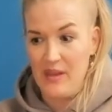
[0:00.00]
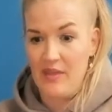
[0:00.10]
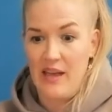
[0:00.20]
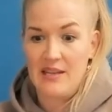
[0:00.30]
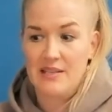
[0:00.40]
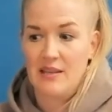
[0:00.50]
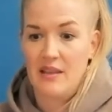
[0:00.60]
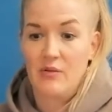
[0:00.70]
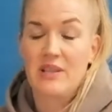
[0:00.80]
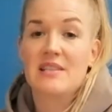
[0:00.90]
that
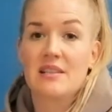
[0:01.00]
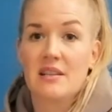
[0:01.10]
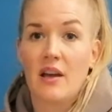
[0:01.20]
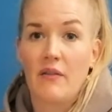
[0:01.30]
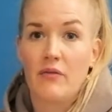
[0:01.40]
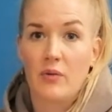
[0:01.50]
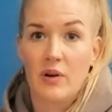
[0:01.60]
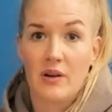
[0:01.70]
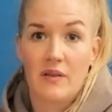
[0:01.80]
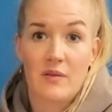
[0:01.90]
there isn't enough,
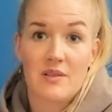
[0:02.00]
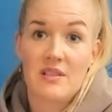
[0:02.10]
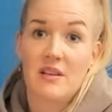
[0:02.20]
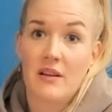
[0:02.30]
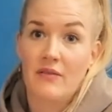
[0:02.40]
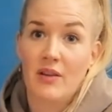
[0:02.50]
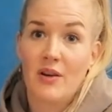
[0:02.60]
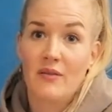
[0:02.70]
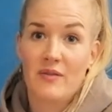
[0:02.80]
or there isn't enough love,